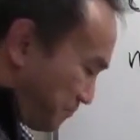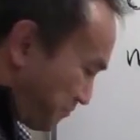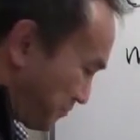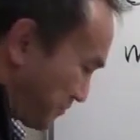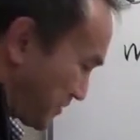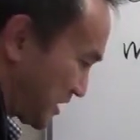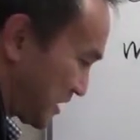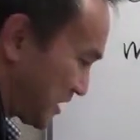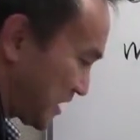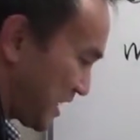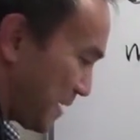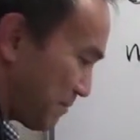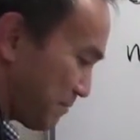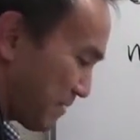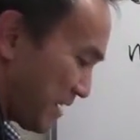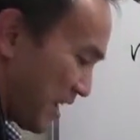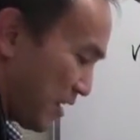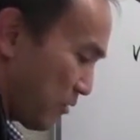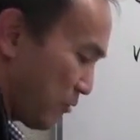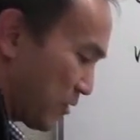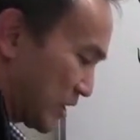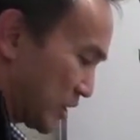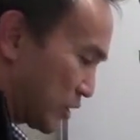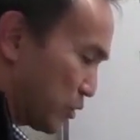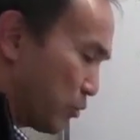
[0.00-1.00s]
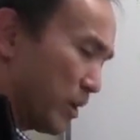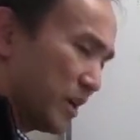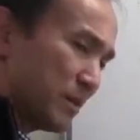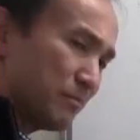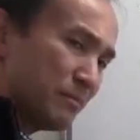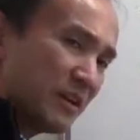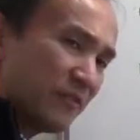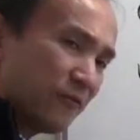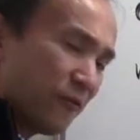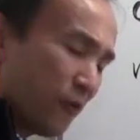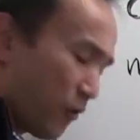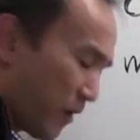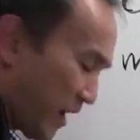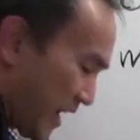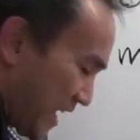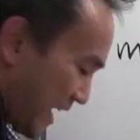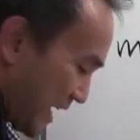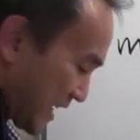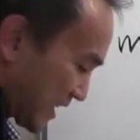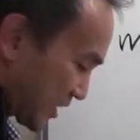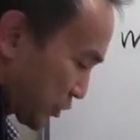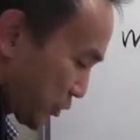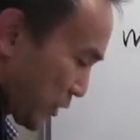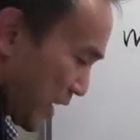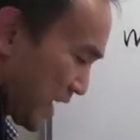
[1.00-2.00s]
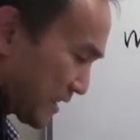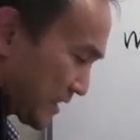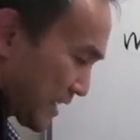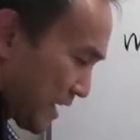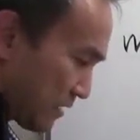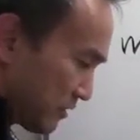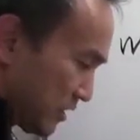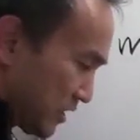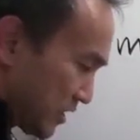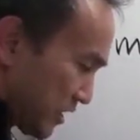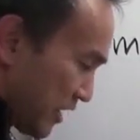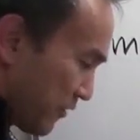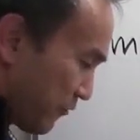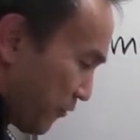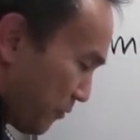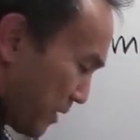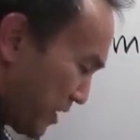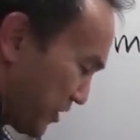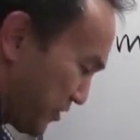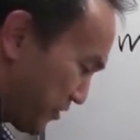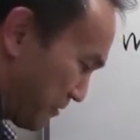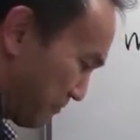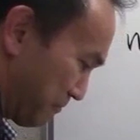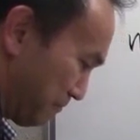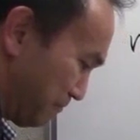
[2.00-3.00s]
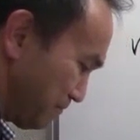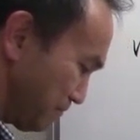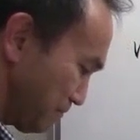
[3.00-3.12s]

step I was doing before I extract out this information.